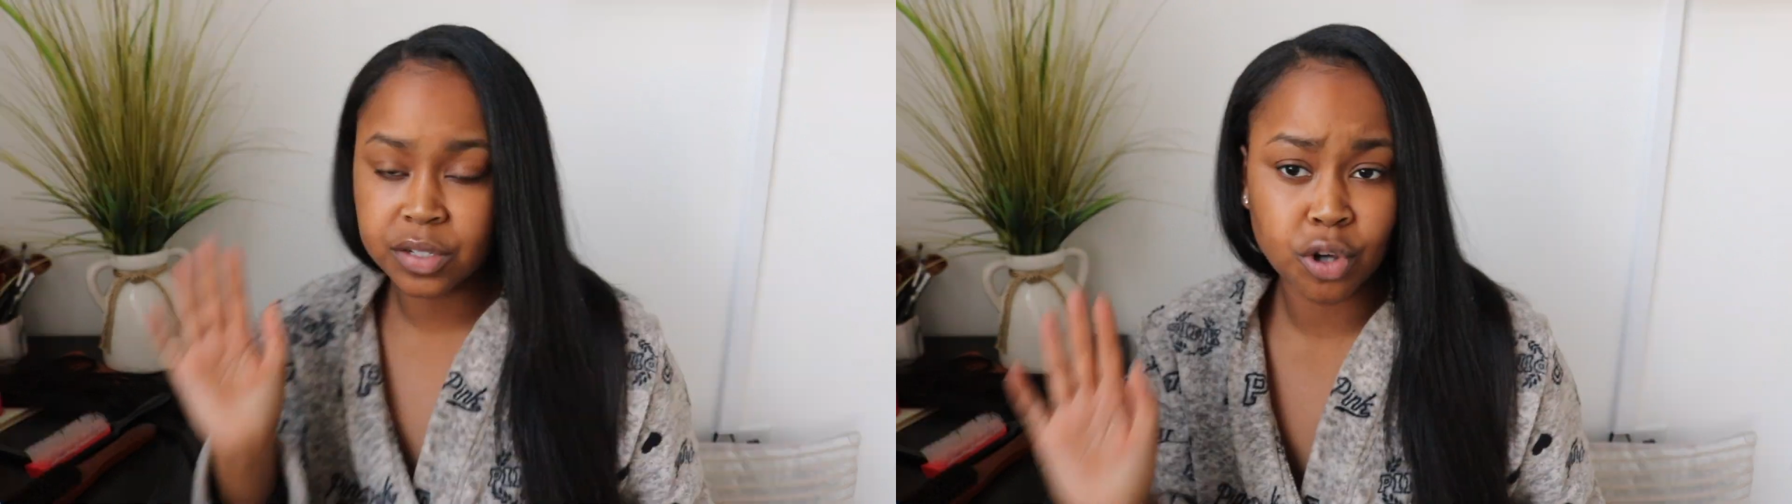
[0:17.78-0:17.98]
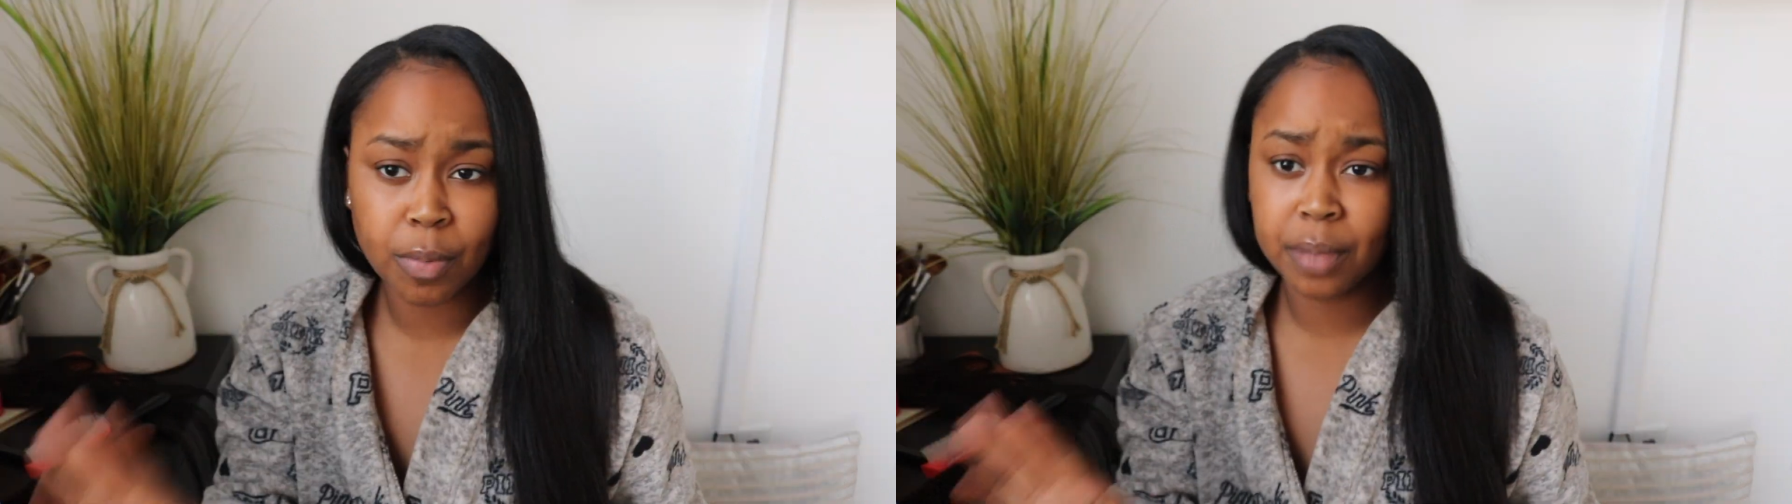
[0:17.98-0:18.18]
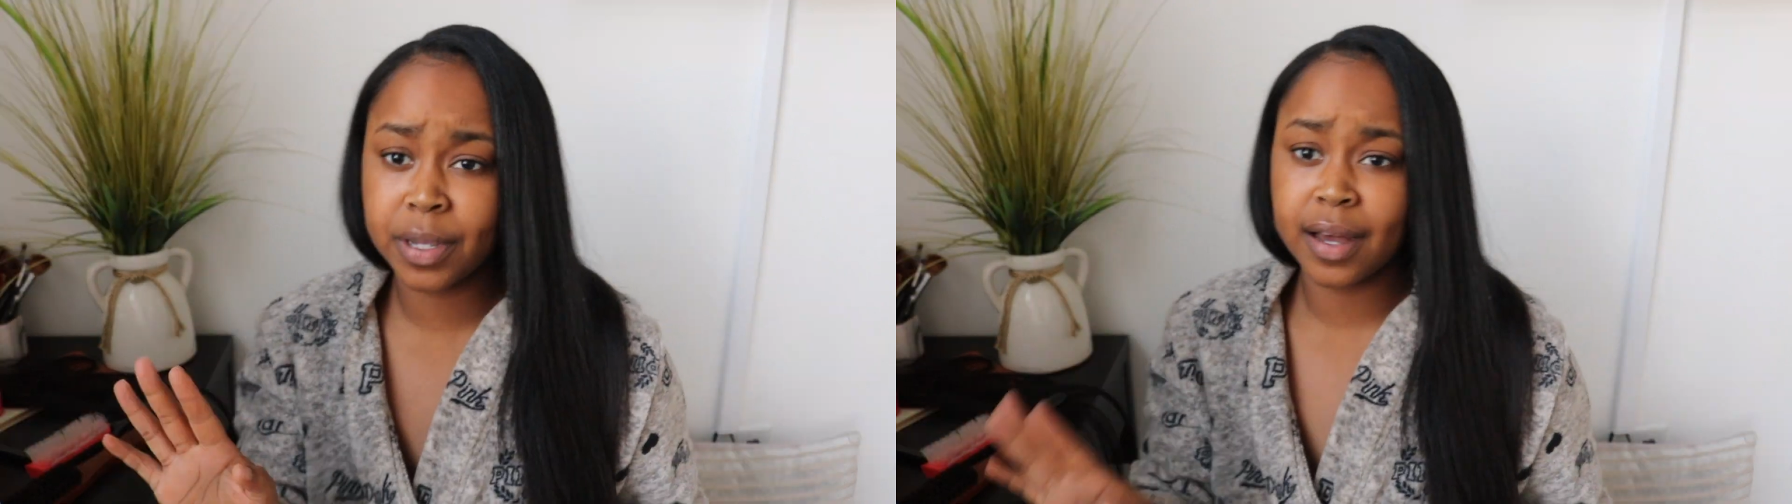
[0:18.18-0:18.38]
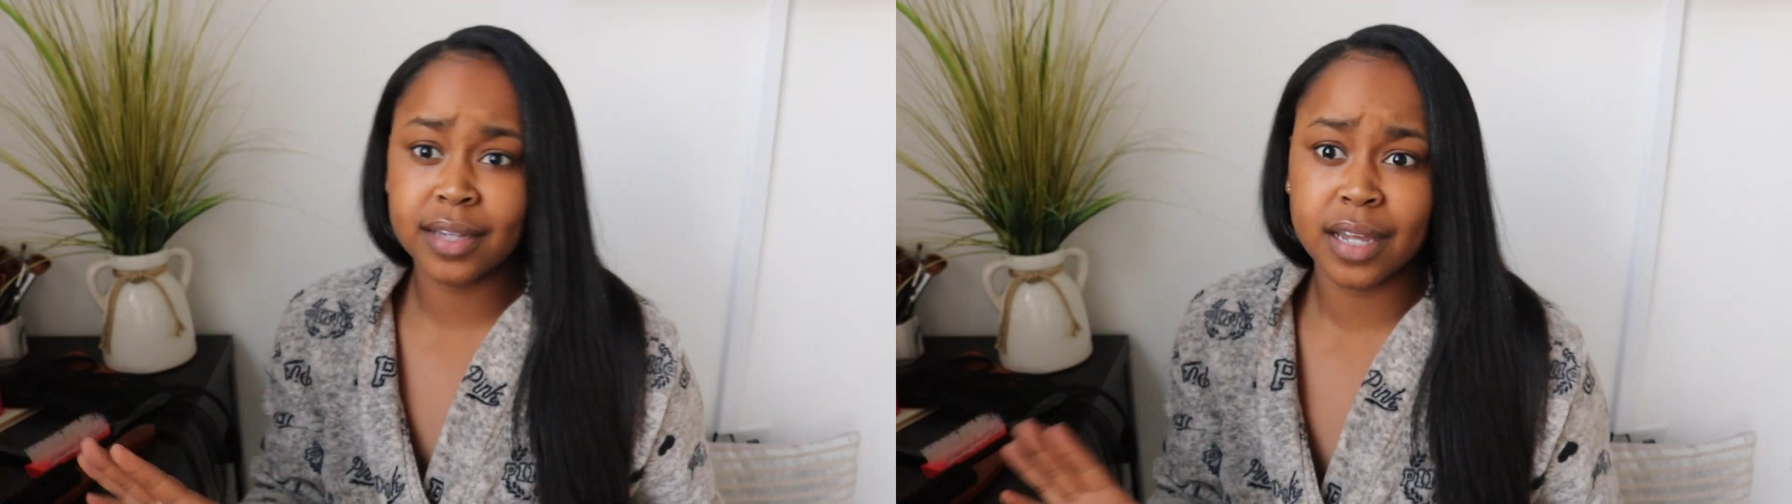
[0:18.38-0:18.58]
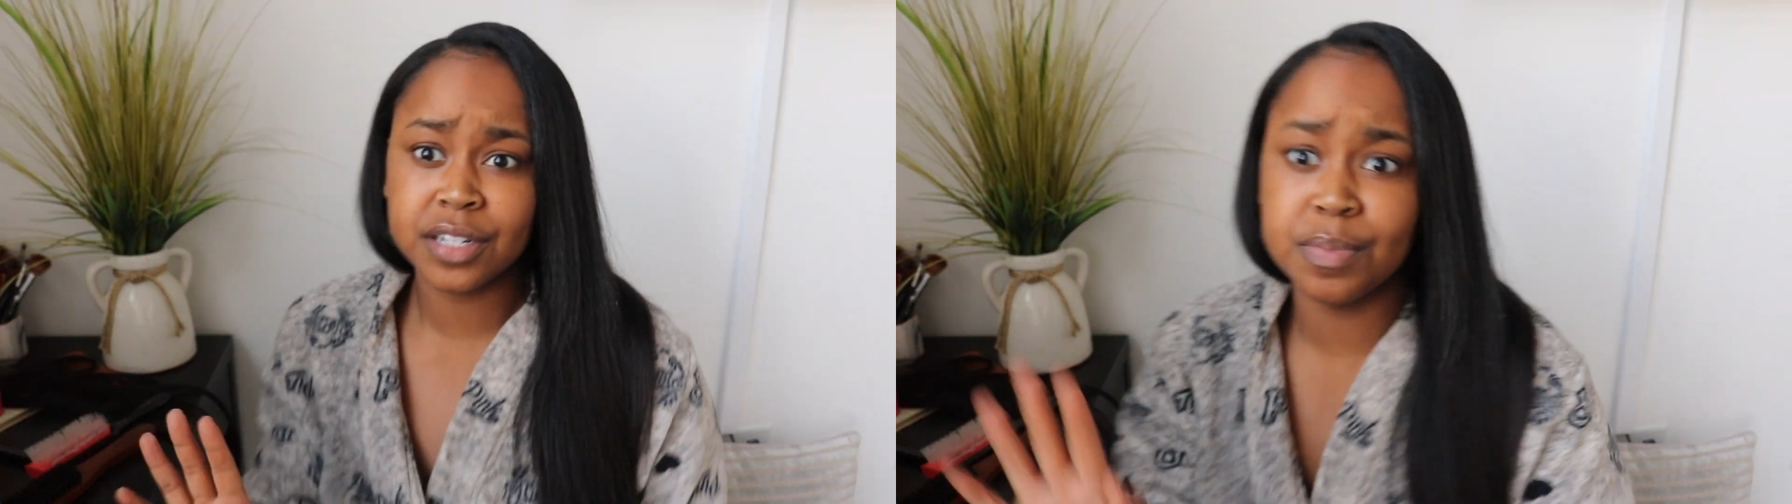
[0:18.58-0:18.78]
Don't mind me,
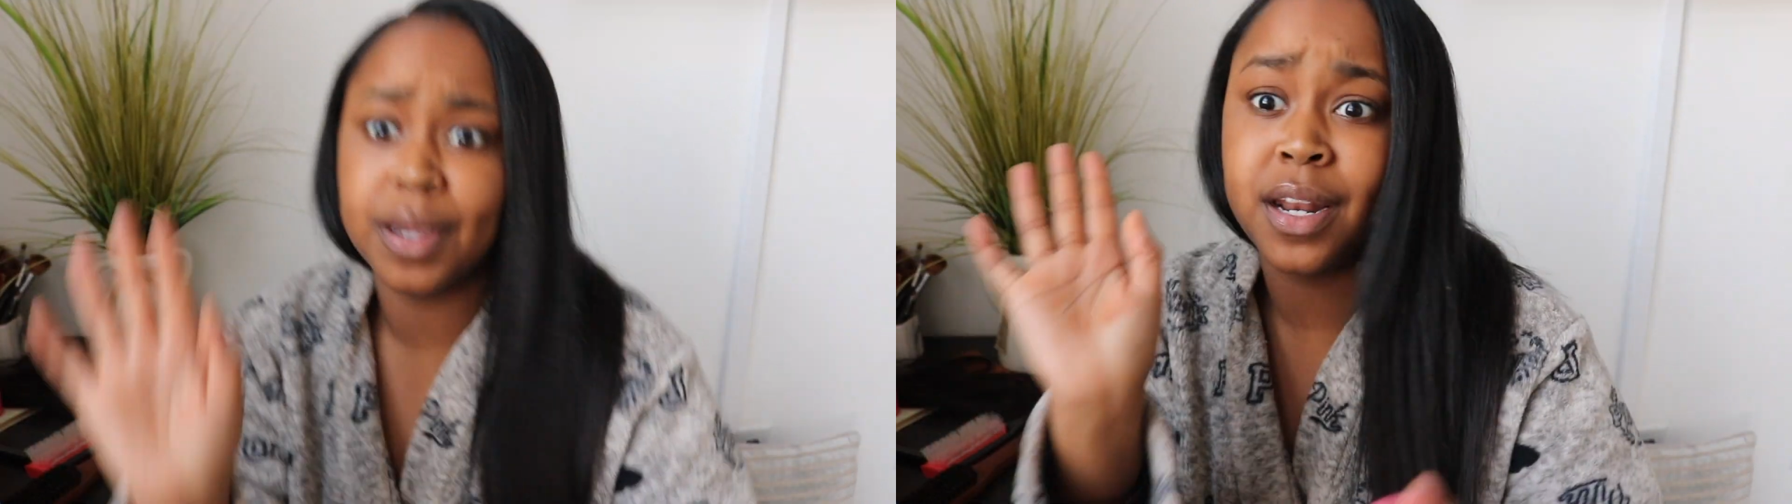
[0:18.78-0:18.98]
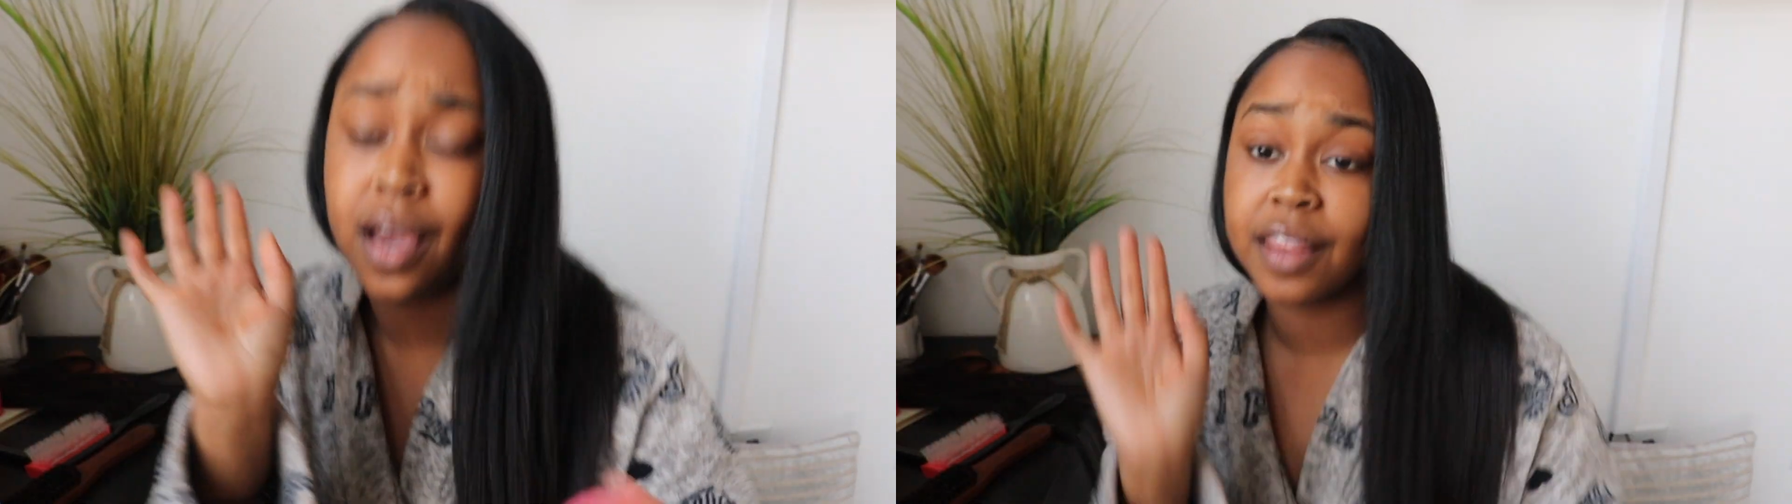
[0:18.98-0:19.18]
guys. I just made